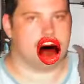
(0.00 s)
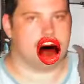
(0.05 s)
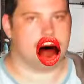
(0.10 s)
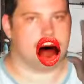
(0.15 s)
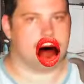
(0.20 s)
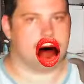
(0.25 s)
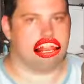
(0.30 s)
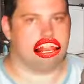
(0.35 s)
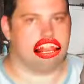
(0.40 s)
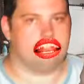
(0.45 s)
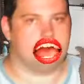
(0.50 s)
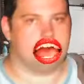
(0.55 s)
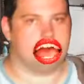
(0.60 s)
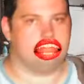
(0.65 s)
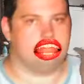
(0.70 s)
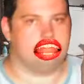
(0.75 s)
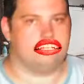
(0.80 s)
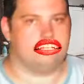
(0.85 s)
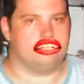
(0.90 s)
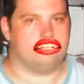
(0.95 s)
That's just
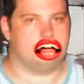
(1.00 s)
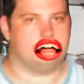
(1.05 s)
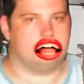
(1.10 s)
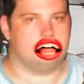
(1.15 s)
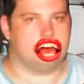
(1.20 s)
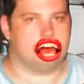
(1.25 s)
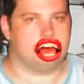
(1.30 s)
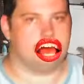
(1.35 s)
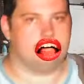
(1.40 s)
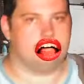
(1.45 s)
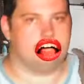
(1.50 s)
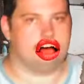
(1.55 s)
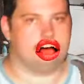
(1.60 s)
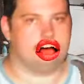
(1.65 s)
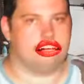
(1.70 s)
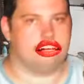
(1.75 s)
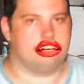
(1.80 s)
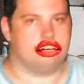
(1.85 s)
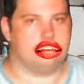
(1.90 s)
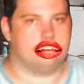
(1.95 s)
weird, bro. I gotta be honest,
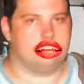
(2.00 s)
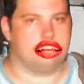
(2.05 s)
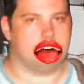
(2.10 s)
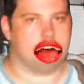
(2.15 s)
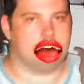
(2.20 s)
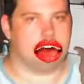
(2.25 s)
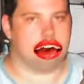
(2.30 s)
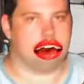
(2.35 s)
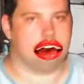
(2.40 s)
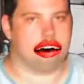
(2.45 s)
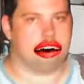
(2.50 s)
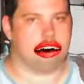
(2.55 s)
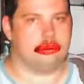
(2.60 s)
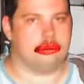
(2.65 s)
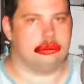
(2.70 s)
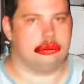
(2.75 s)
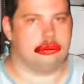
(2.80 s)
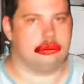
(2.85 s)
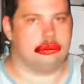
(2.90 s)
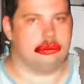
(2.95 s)
Raphael. You like wanted
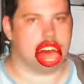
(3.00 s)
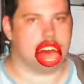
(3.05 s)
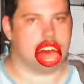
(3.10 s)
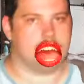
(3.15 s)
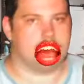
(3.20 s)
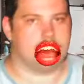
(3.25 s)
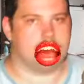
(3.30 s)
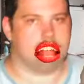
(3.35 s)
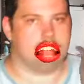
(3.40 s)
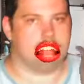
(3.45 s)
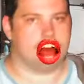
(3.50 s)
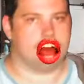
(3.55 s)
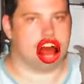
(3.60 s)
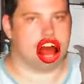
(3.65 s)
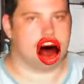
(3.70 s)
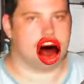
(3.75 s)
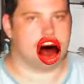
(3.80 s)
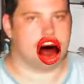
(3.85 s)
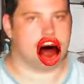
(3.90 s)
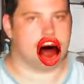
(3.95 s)
to talk to me for so
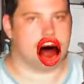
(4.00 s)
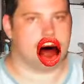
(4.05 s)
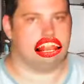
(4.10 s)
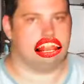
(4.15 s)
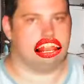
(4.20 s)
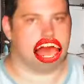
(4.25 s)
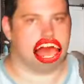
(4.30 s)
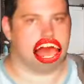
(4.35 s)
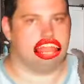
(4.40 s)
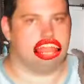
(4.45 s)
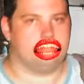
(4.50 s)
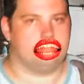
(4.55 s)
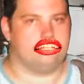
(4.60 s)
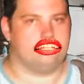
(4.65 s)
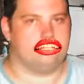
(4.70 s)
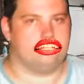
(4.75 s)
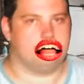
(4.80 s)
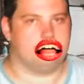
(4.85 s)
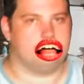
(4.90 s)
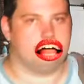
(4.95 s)
long, and I'm like, yeah,
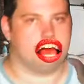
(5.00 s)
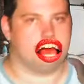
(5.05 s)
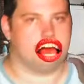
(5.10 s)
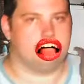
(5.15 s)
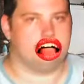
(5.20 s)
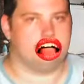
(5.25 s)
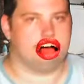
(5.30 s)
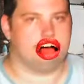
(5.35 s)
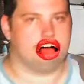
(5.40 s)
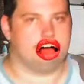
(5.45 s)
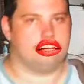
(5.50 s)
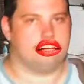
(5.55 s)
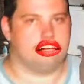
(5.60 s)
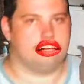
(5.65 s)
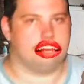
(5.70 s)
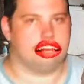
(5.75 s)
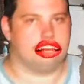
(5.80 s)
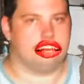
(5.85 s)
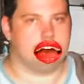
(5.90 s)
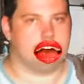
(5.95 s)
okay, use
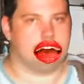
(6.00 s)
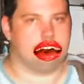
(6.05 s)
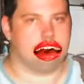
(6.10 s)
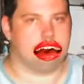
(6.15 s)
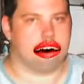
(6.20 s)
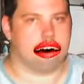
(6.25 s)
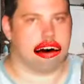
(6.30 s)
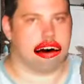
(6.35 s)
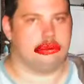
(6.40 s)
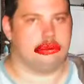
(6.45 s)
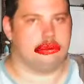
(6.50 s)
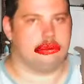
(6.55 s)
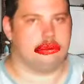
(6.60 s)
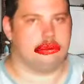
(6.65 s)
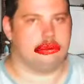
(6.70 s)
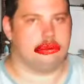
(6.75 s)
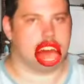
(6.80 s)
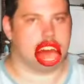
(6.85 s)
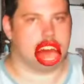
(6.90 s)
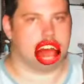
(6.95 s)
Matrix. I made you an account,
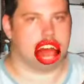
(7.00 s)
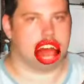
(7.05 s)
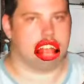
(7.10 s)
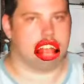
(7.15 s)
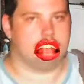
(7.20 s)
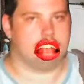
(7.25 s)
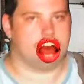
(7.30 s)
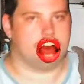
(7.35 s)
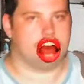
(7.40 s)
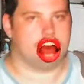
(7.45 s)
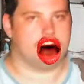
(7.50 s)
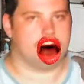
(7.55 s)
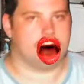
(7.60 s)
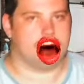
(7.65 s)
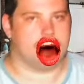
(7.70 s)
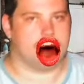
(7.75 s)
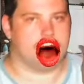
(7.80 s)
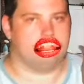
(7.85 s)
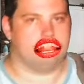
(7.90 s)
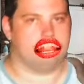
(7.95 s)
and now you just
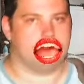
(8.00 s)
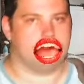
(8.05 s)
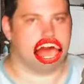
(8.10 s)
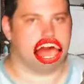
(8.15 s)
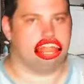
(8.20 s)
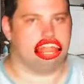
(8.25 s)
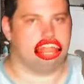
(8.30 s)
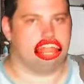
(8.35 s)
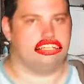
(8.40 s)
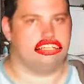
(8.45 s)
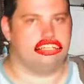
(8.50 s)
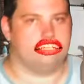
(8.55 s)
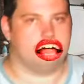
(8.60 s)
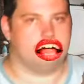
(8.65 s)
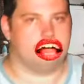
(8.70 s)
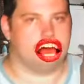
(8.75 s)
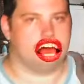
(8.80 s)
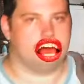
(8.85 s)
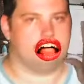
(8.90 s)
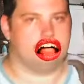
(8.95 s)
hang out with
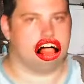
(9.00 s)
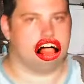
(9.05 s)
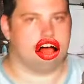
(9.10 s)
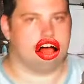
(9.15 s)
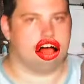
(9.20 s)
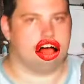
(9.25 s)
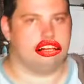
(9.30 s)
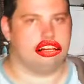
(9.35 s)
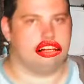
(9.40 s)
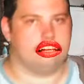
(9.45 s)
trannies on Discord